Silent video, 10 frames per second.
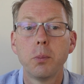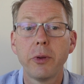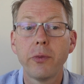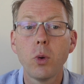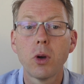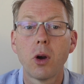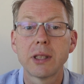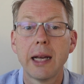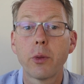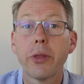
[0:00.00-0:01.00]
Before
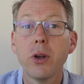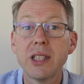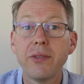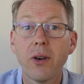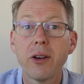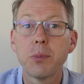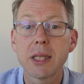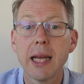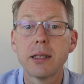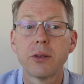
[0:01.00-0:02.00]
lockdown,
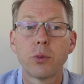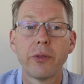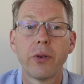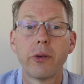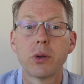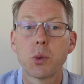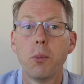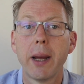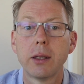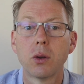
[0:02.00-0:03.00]
35% of referrals were
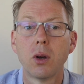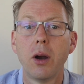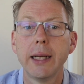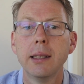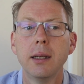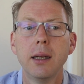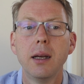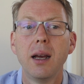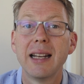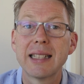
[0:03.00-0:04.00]
made online,
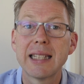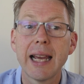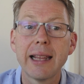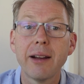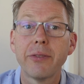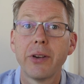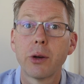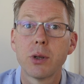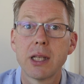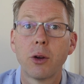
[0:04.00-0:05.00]
and today that
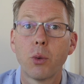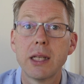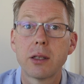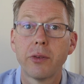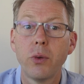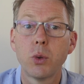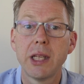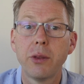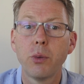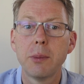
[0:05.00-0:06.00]
figure has increased to
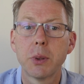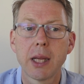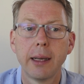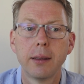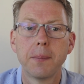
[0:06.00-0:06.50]
43%.